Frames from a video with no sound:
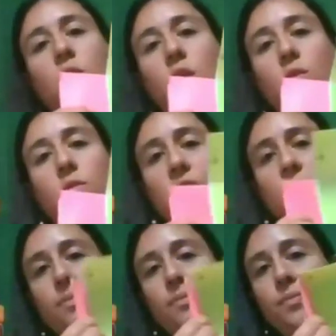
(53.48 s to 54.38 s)
when you close
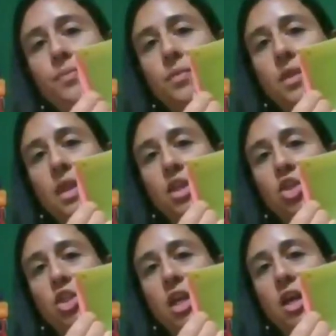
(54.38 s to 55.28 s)
it,
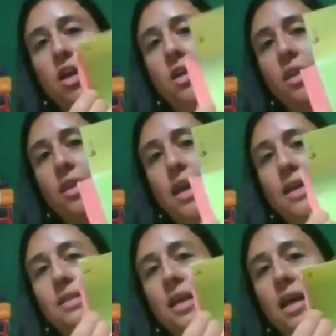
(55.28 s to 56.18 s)
they share
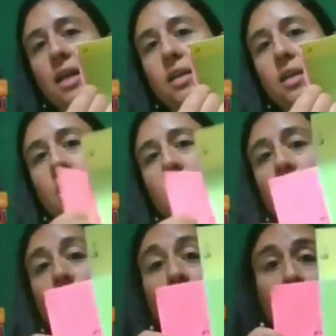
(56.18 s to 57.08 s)
that side.
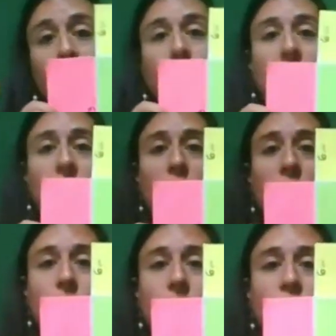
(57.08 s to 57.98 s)
So I do have
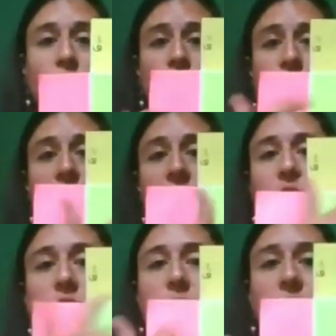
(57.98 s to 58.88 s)
all the measurements
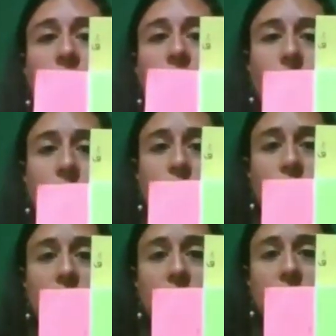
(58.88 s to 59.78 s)
even though I only
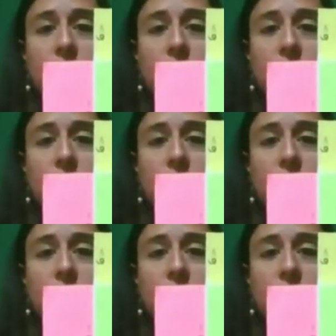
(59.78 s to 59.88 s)
measured